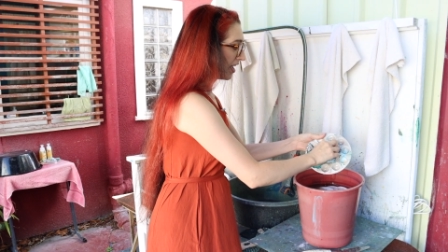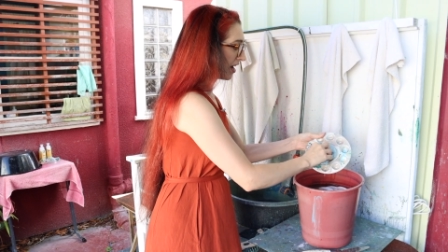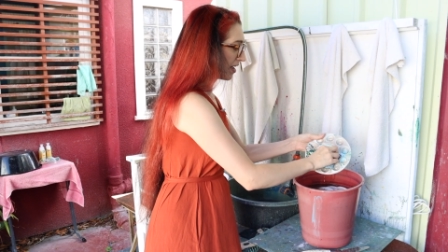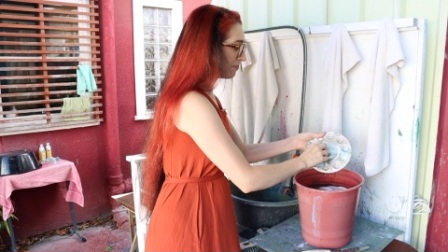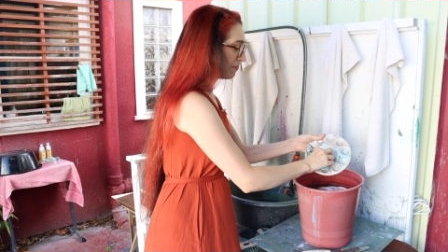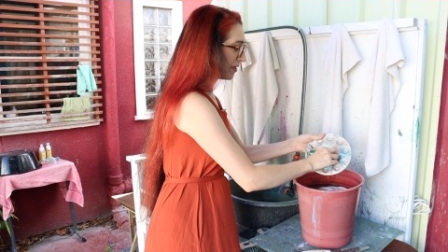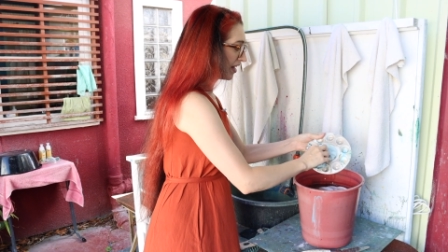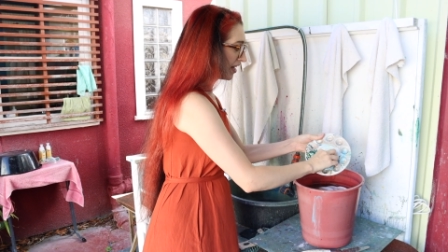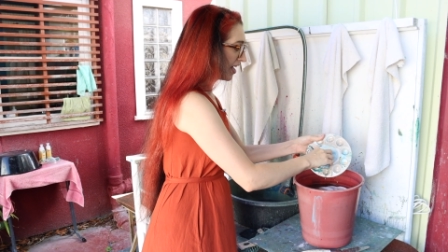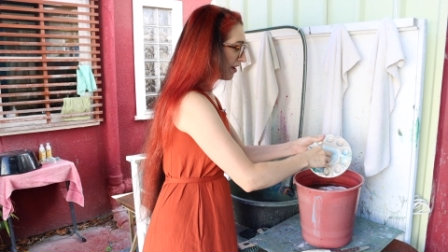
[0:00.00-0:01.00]
and I
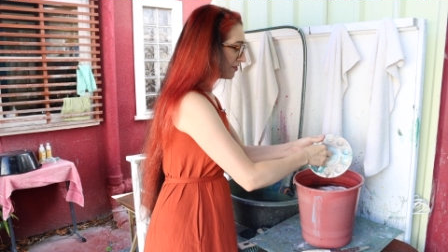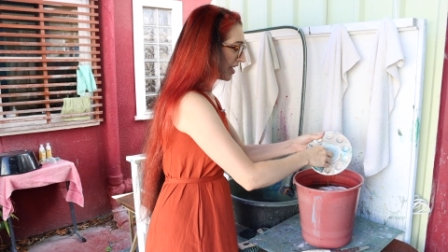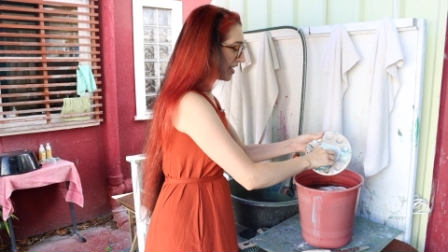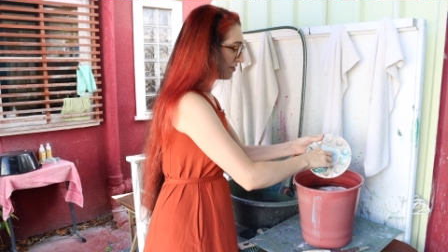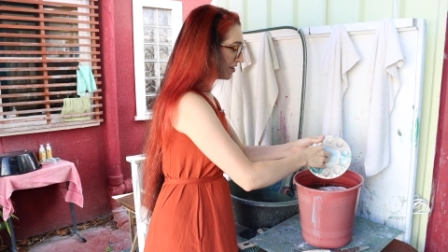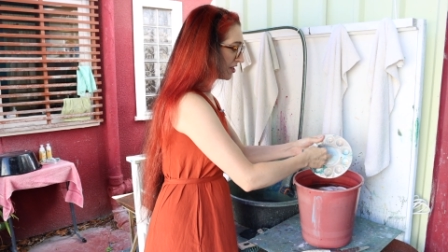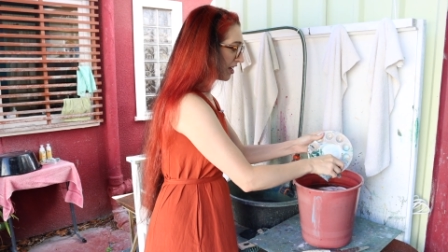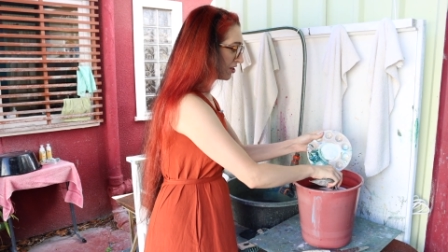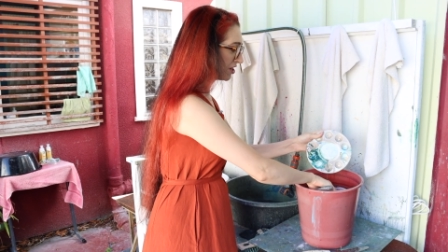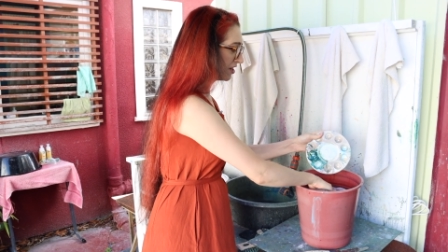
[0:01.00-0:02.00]
barely have to even
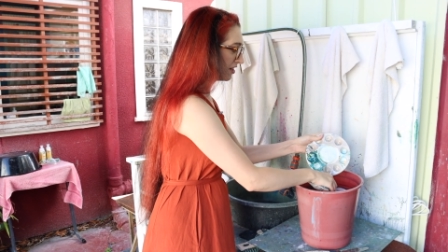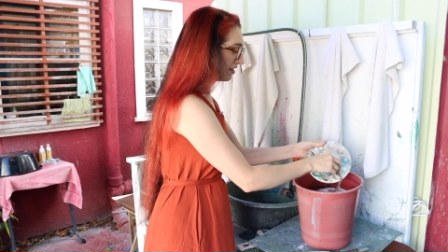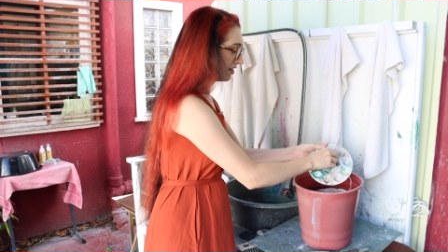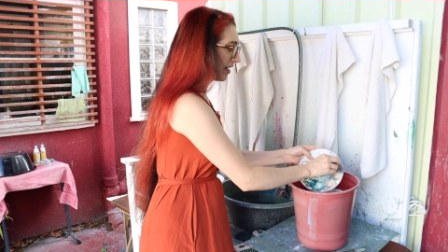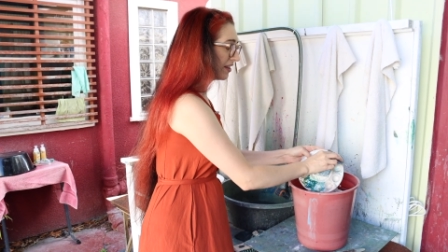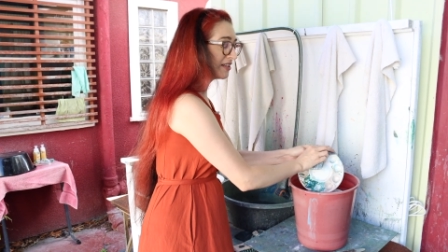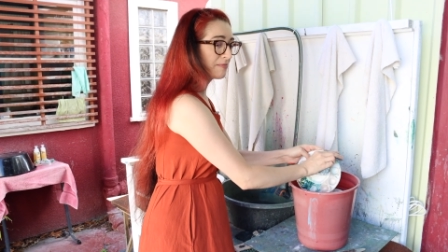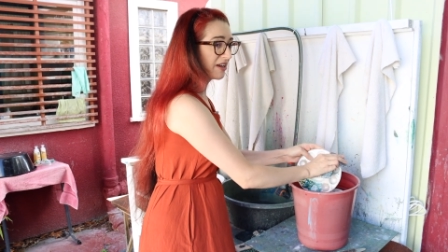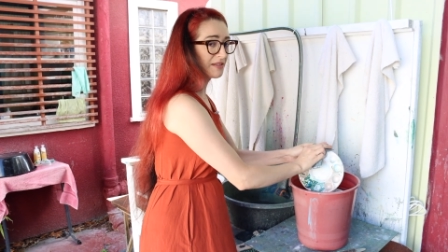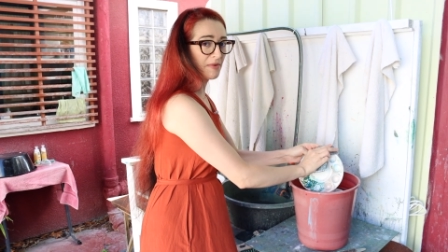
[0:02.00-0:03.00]
touch it. And this
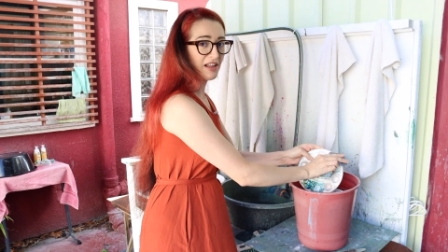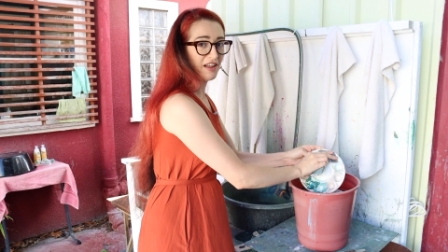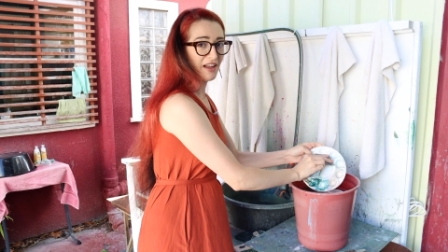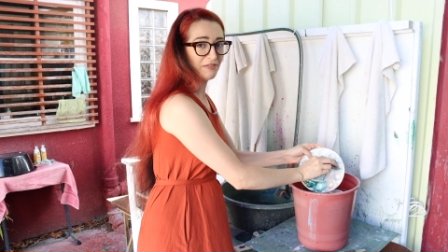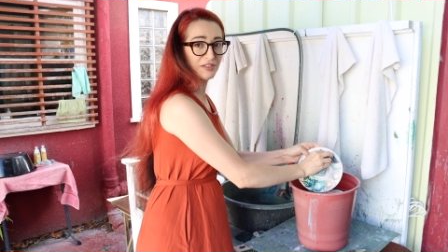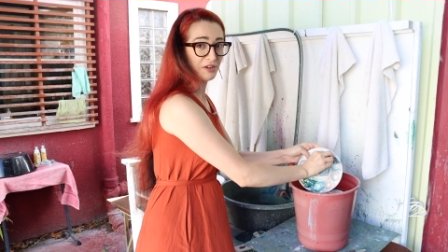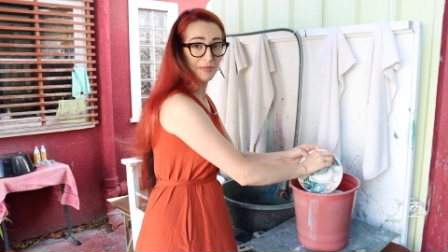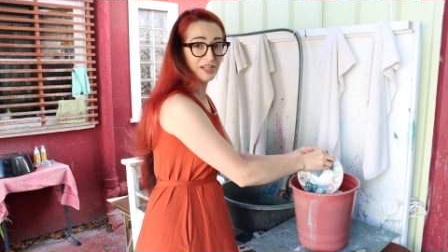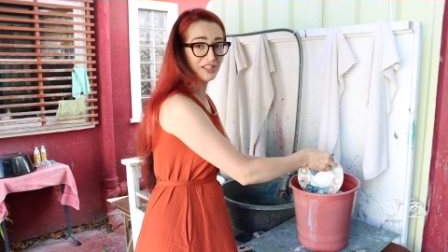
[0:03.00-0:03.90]
makes my life so much